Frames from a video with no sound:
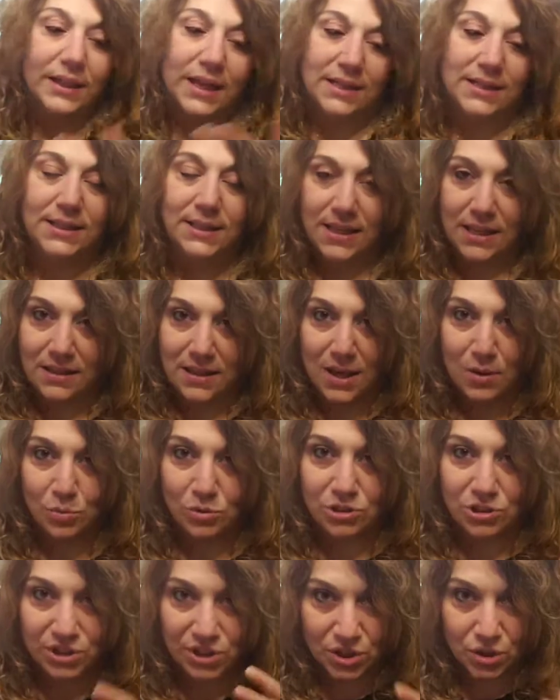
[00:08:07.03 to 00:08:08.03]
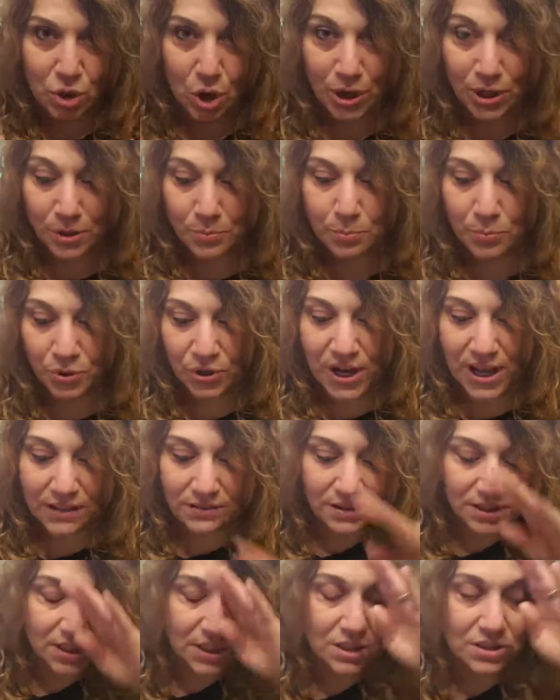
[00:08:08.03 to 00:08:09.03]
Like I said, they were just starting to
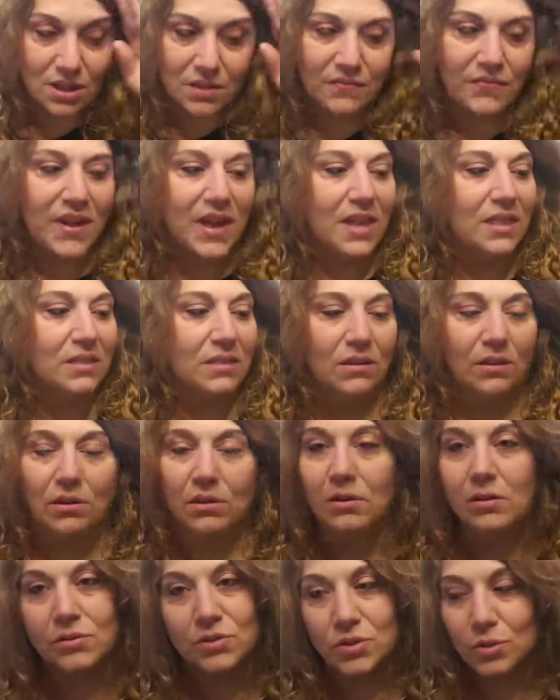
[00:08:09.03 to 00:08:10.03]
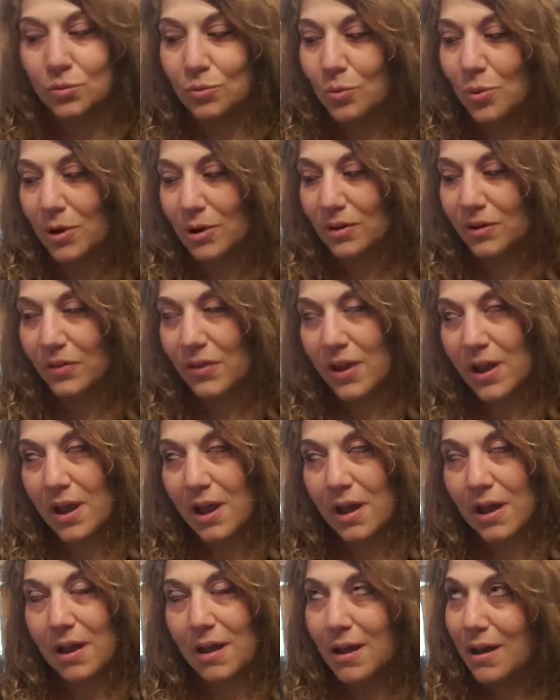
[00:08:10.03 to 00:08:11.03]
put out the stuff, and the girls who work
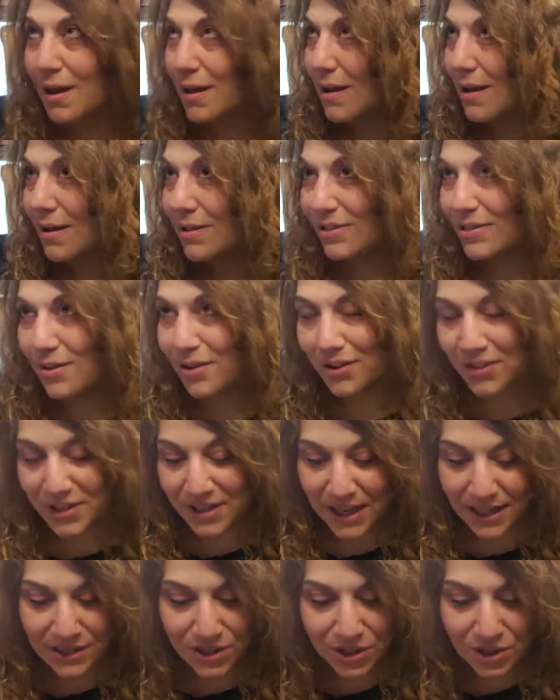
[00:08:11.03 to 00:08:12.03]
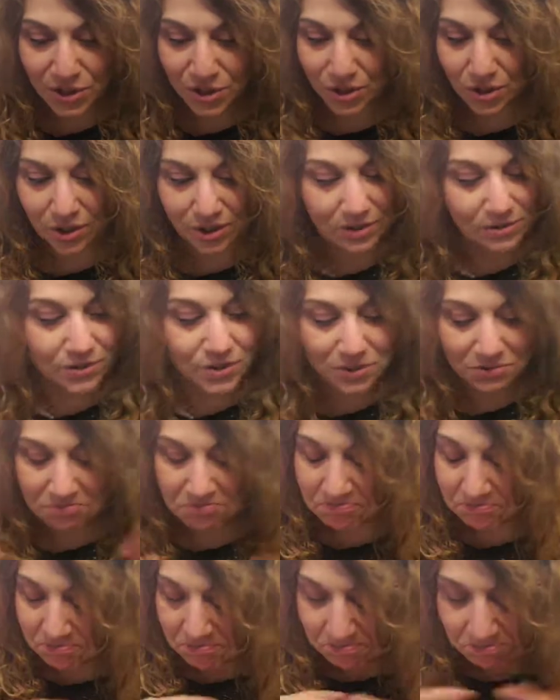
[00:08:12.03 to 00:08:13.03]
there are the nicest girls.